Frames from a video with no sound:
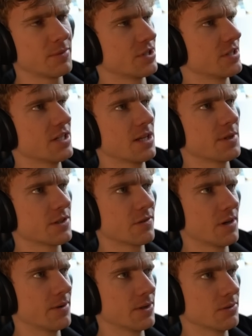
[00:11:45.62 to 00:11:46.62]
the same as
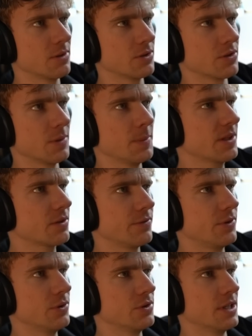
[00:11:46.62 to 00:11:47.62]
Ferrari as well, so I'm a bit
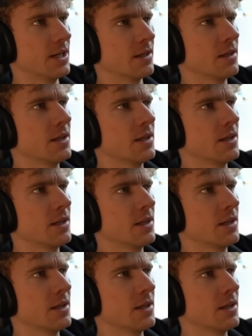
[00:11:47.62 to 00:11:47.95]
confused there.